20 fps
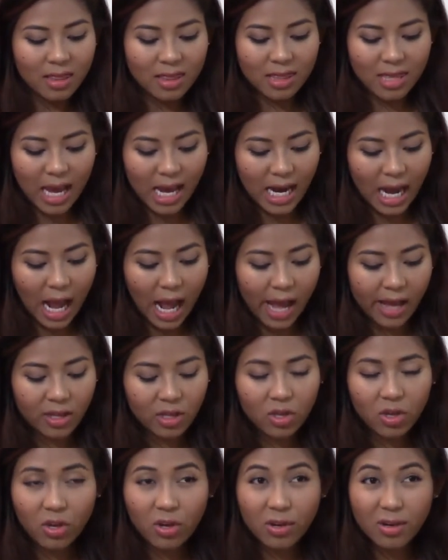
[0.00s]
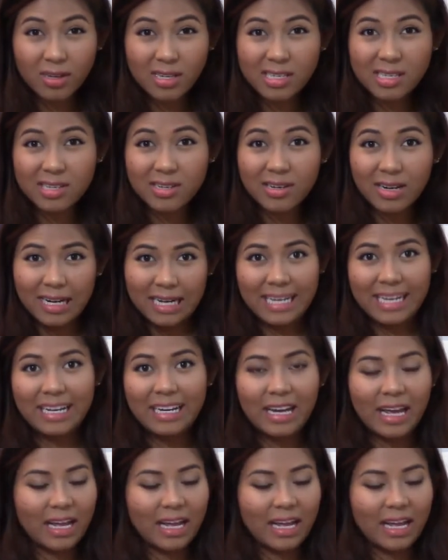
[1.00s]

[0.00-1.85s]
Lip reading: that I use to clean